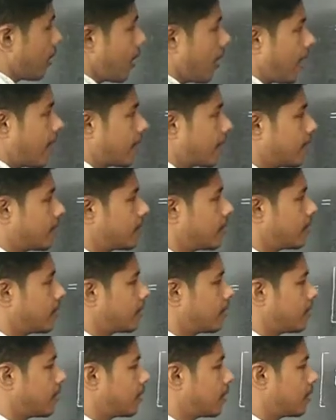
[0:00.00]
And
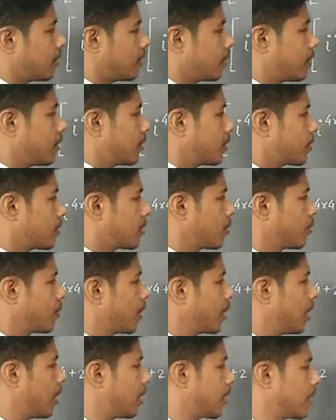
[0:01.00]

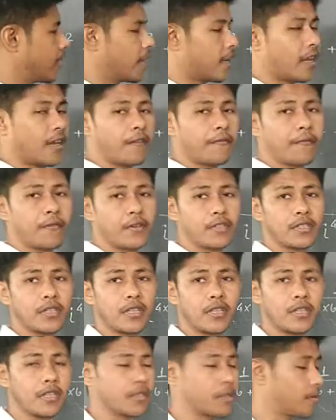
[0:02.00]
similarly, if you
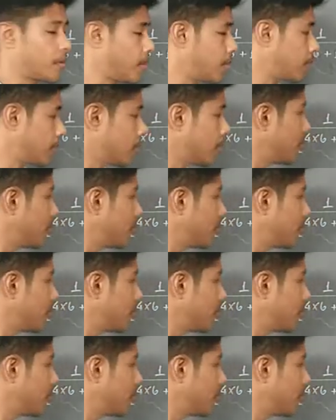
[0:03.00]
see this one,